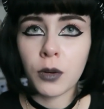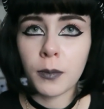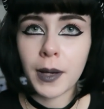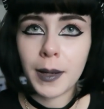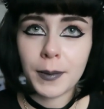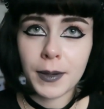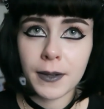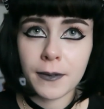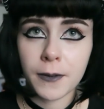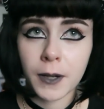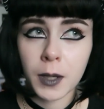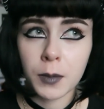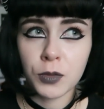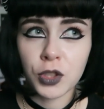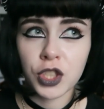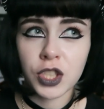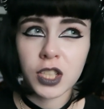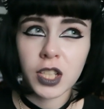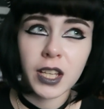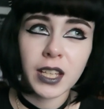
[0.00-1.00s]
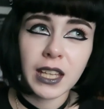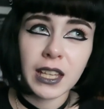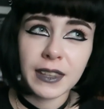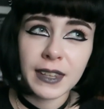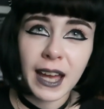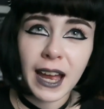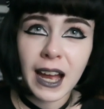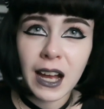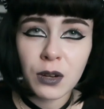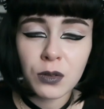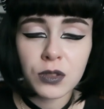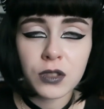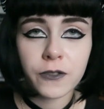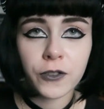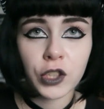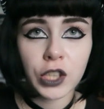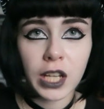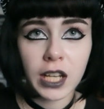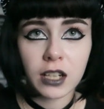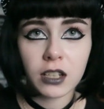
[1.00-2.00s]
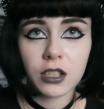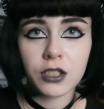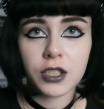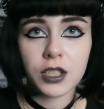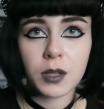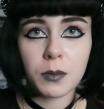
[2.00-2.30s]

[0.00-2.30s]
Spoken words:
or maybe if I'm just like in the house for a necklace